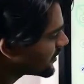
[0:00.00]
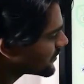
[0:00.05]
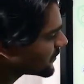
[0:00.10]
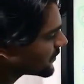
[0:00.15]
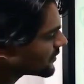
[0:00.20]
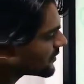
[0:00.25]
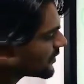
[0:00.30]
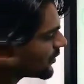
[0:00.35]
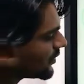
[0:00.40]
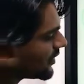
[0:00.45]

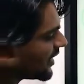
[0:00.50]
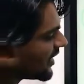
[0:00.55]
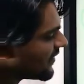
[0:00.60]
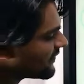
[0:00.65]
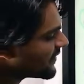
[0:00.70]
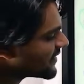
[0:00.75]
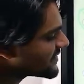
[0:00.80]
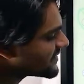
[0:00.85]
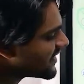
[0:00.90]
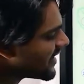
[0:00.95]
they
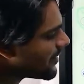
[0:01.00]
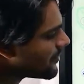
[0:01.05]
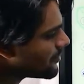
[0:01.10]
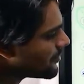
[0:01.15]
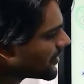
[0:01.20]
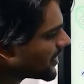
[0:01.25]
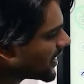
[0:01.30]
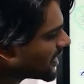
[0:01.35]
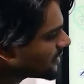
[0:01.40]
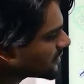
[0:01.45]
have the same
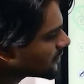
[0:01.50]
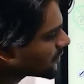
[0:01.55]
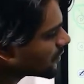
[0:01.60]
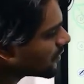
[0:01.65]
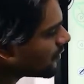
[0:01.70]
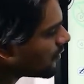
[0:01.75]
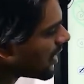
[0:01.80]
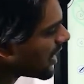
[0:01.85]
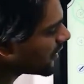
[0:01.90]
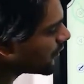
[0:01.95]
base.
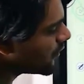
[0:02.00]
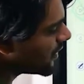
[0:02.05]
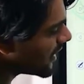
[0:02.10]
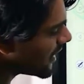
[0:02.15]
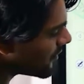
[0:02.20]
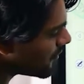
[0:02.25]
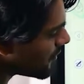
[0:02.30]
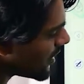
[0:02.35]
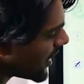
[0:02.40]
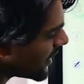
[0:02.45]
So what we
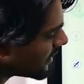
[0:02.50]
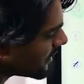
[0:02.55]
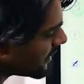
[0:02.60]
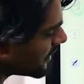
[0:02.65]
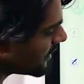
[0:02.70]
can write